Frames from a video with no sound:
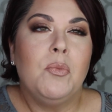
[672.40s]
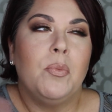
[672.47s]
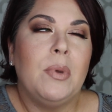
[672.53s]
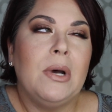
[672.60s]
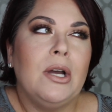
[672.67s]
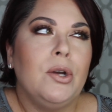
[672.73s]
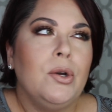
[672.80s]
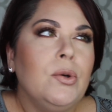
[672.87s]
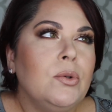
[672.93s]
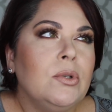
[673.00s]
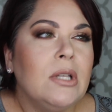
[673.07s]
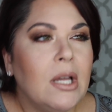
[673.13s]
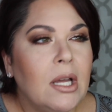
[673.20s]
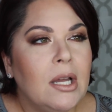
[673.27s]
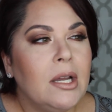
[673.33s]
But
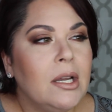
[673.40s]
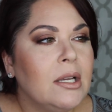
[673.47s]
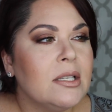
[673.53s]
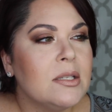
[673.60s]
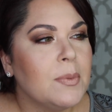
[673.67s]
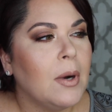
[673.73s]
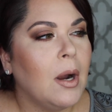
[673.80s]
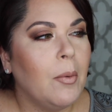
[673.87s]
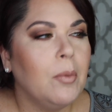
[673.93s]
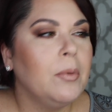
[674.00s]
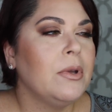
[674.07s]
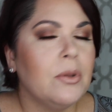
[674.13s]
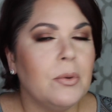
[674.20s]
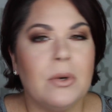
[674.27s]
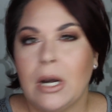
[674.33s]
Hoola is
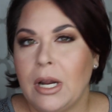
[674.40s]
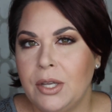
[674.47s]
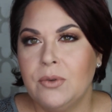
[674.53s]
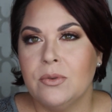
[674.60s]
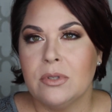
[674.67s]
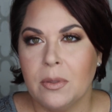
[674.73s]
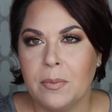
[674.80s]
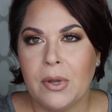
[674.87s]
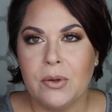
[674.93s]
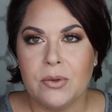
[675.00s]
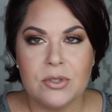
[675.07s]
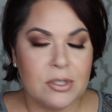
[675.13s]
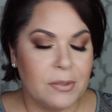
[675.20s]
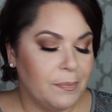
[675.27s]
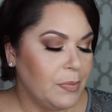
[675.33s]
probably the one I use the
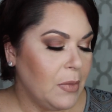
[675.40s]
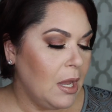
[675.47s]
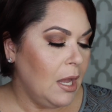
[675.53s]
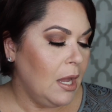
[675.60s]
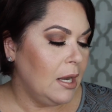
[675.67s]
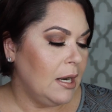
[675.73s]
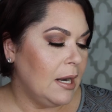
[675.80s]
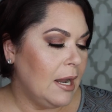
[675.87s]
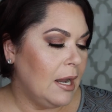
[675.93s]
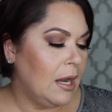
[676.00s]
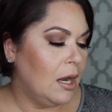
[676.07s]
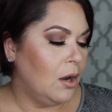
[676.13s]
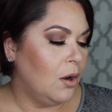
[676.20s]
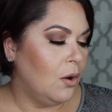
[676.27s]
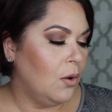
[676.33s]
most.
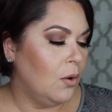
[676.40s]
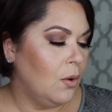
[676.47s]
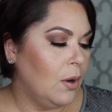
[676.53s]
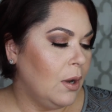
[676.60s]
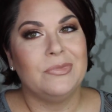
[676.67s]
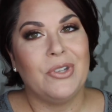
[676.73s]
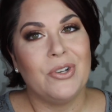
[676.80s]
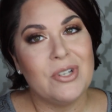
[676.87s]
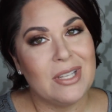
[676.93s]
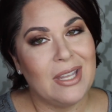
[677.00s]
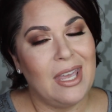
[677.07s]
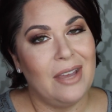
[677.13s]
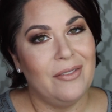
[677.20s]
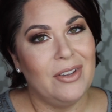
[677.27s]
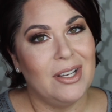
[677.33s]
Now, there's a
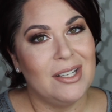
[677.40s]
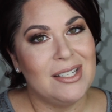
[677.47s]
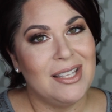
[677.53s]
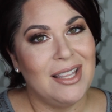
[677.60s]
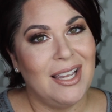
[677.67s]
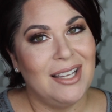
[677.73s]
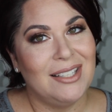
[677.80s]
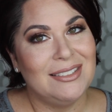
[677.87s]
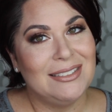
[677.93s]
caveat to that.